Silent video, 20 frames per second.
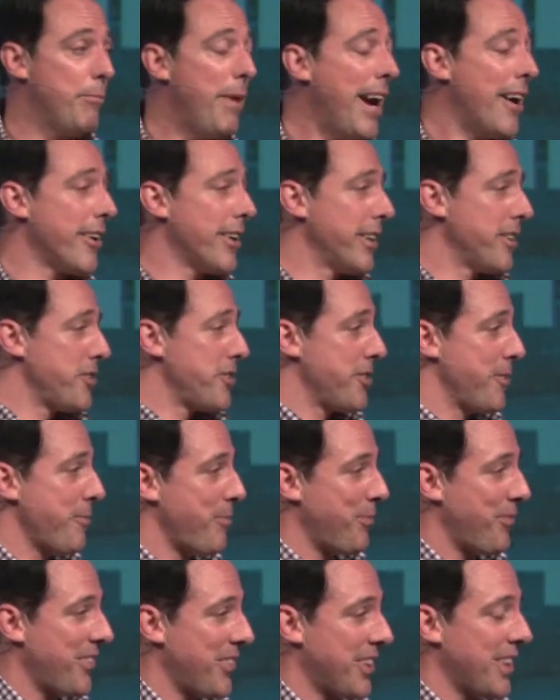Marriage
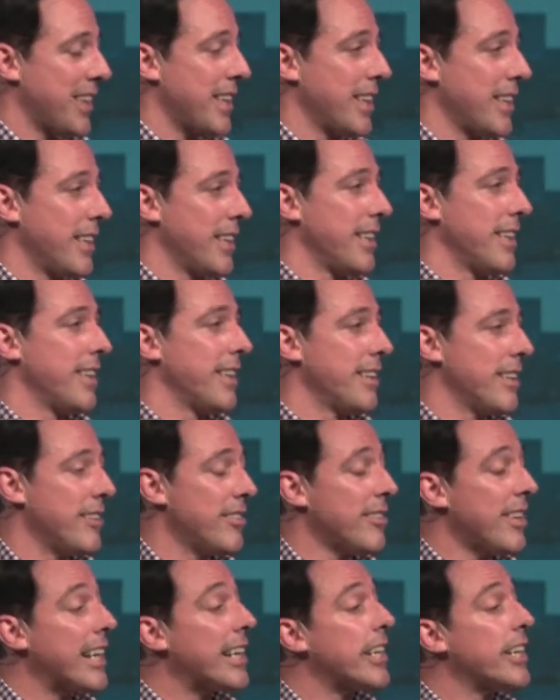
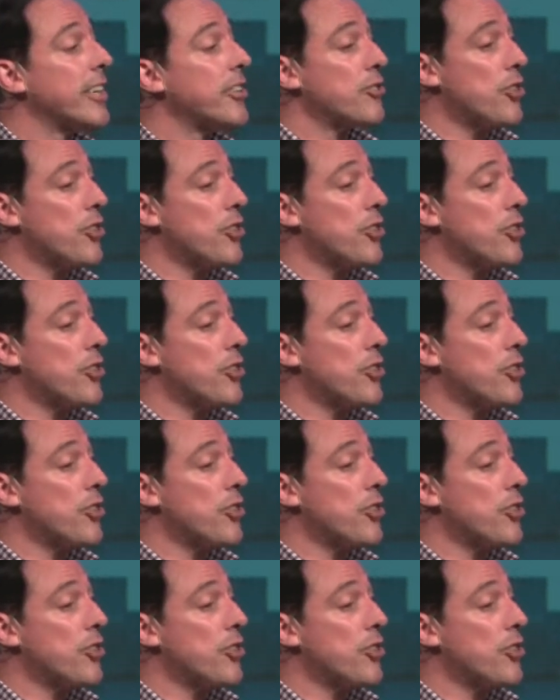is like a